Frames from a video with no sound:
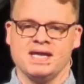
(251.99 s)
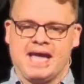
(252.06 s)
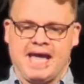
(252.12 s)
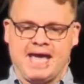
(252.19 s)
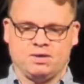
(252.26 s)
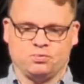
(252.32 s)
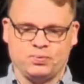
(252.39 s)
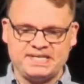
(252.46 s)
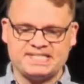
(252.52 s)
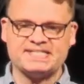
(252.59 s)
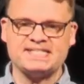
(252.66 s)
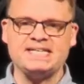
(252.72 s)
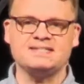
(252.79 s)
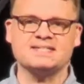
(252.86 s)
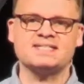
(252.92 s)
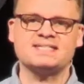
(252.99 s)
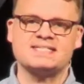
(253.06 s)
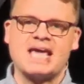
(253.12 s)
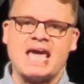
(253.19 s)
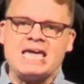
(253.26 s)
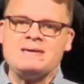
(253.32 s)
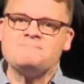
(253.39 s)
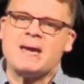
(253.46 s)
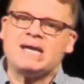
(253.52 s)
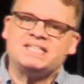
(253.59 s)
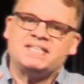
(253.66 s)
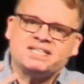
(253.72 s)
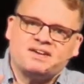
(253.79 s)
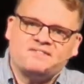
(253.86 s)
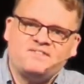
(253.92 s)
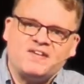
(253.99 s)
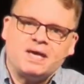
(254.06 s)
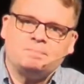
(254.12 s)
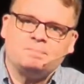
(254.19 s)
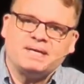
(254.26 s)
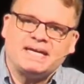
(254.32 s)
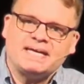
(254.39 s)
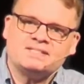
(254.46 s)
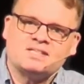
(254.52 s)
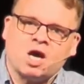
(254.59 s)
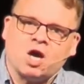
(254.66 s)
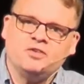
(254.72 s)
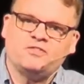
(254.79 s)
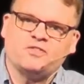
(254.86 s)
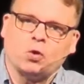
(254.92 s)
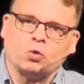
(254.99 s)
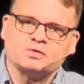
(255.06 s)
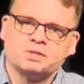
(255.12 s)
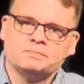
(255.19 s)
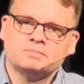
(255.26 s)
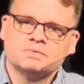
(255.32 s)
and we see the same basic event begin to unfold.